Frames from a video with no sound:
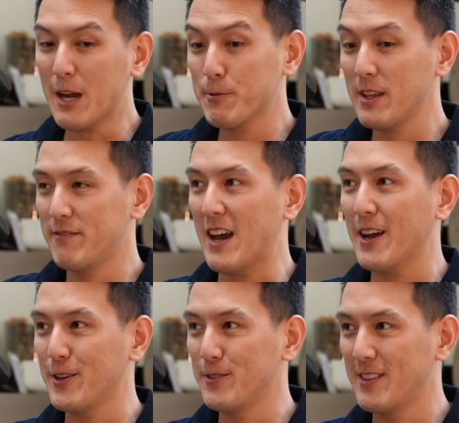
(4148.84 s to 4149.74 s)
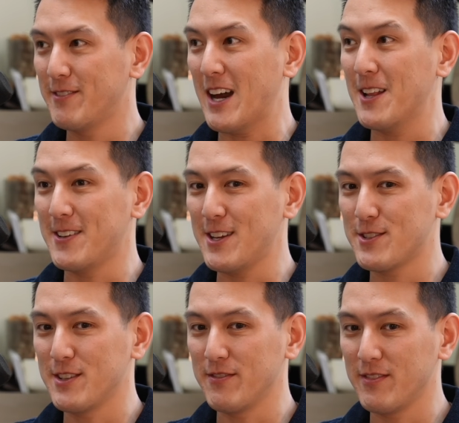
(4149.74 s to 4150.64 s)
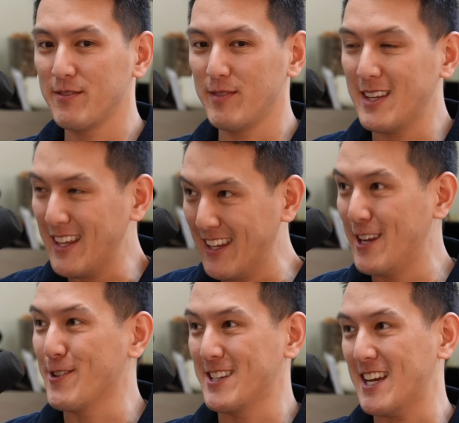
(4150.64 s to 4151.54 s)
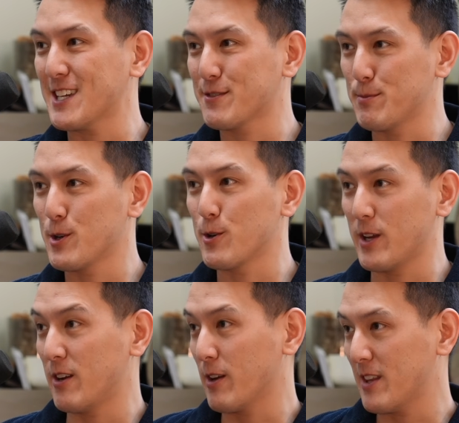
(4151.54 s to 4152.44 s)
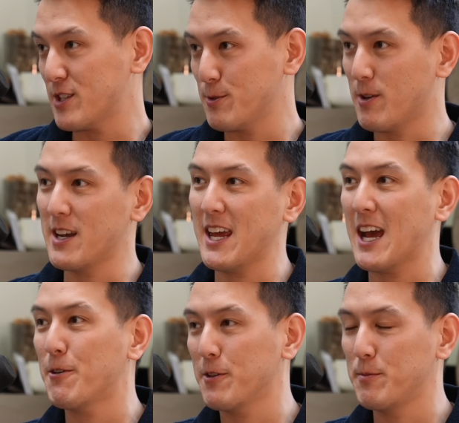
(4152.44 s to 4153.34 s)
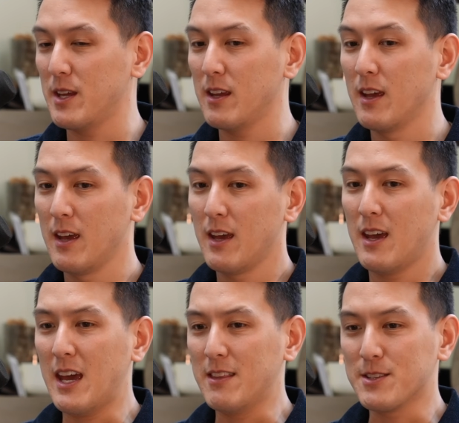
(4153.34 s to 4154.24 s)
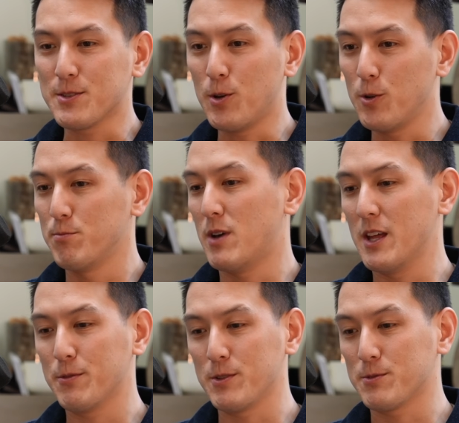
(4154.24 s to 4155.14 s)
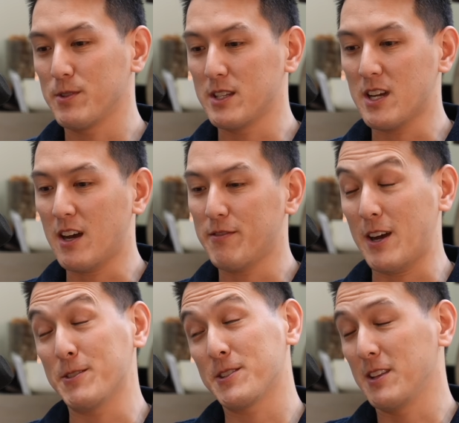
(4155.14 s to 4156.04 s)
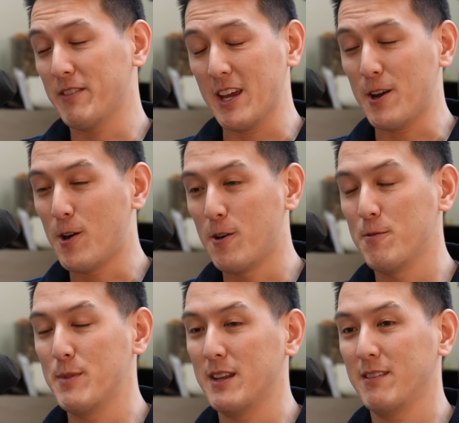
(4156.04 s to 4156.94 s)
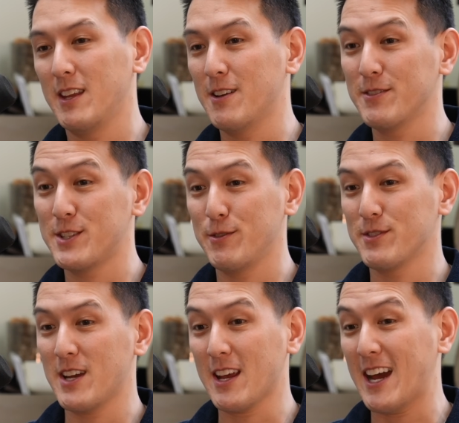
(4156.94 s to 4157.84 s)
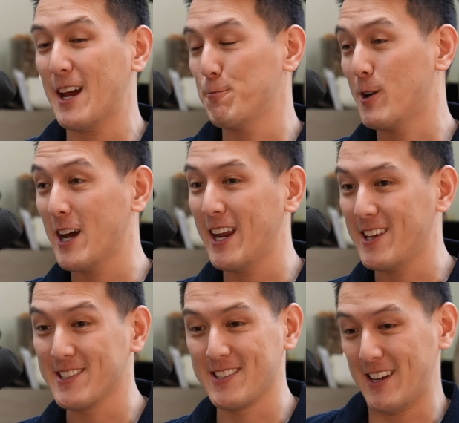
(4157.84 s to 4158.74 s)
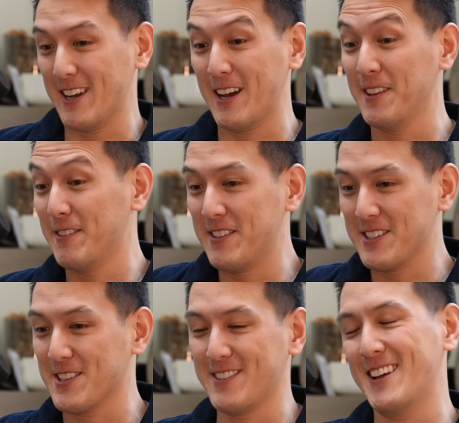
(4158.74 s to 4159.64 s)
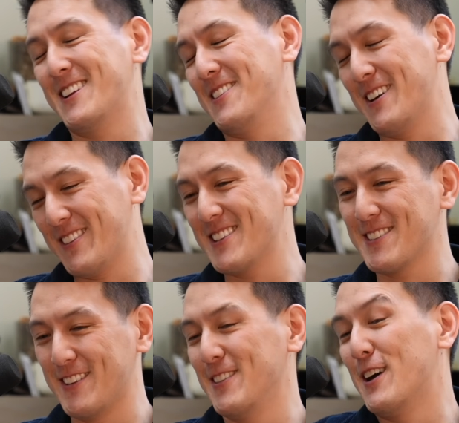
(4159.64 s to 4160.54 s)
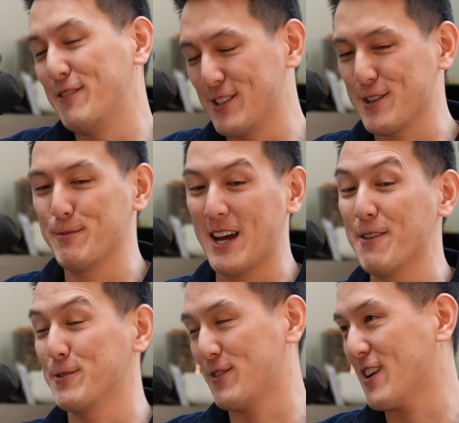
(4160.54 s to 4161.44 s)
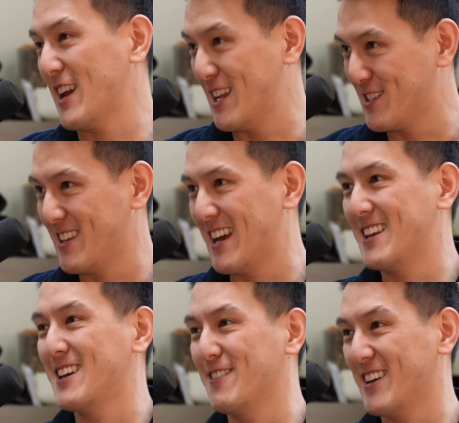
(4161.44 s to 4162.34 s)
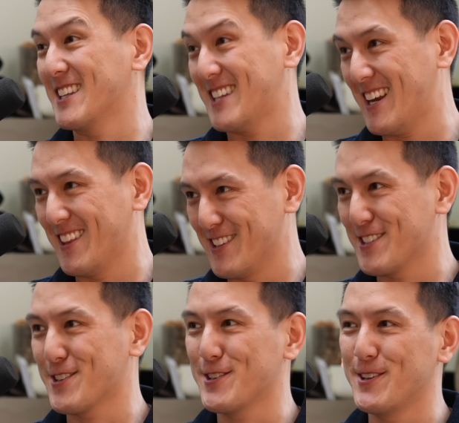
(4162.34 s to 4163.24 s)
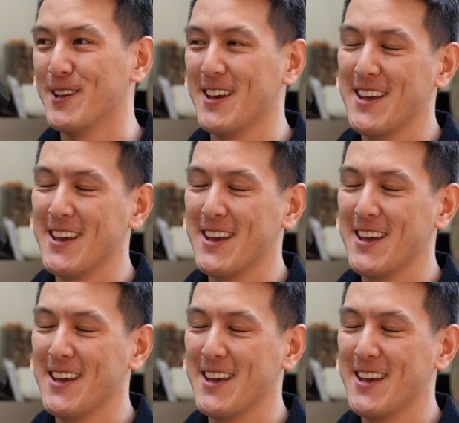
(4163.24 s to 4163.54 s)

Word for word: I really valued the validation of hearing text from her or hearing that she wanted to hang out with me. And this whole month was really tough. I was still living at home and you know, she was like, I had one itis. Like I love this girl. I didn't like this love this girl, but I was very into the idea of like dating this girl.